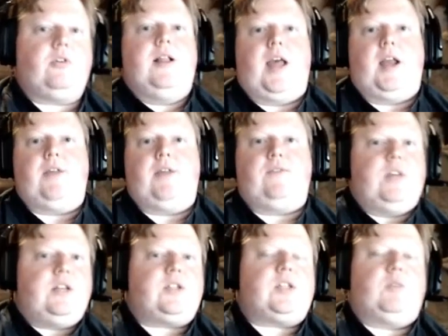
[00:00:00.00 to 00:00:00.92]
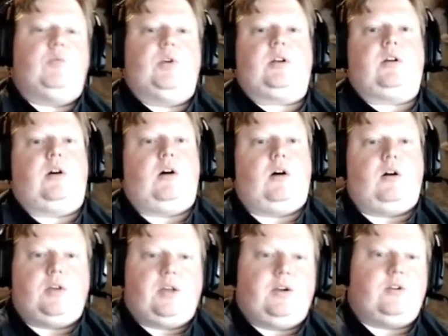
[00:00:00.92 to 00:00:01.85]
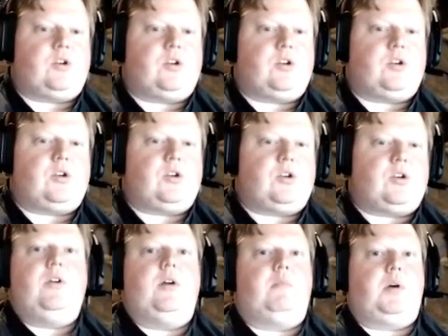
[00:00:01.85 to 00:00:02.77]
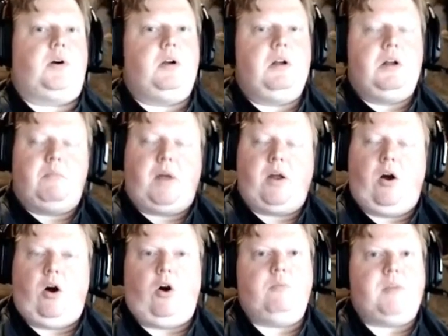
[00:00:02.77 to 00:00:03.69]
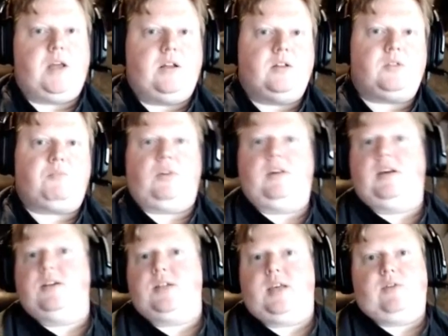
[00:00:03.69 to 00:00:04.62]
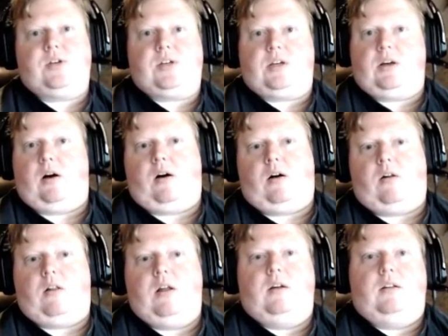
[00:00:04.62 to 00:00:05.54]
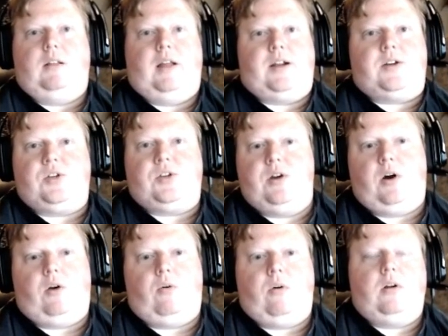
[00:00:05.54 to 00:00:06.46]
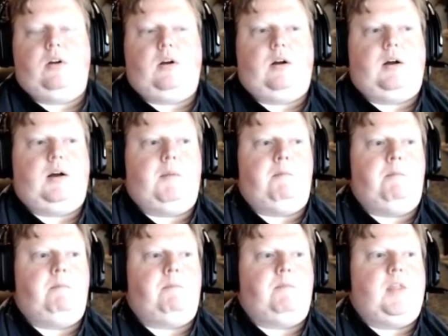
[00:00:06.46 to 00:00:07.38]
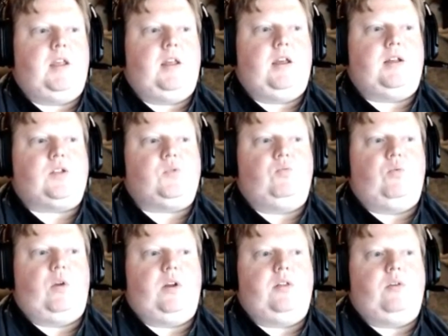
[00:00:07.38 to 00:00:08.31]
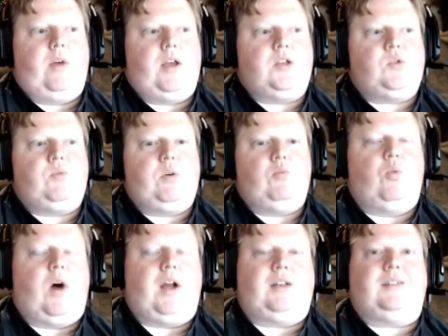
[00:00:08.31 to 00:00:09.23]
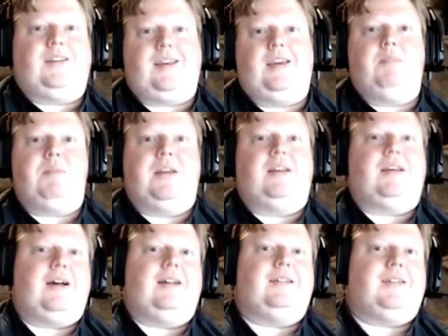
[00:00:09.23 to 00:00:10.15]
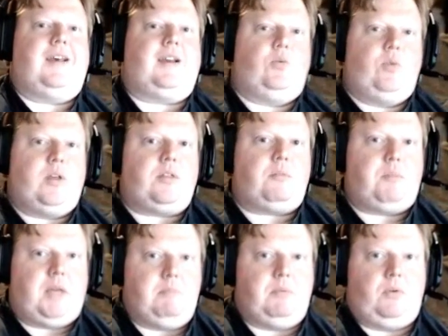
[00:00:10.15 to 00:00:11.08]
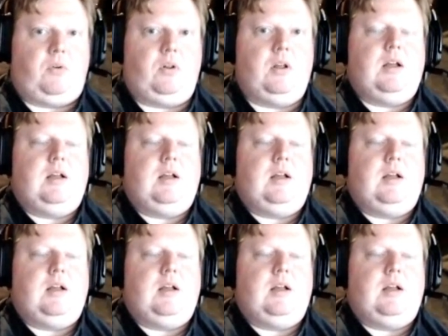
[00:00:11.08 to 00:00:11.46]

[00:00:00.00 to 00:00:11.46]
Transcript: And if you need someone to call, here's our phone number. By all means, please give us a call. Let us know. It's one of the ways we want to keep in contact with people.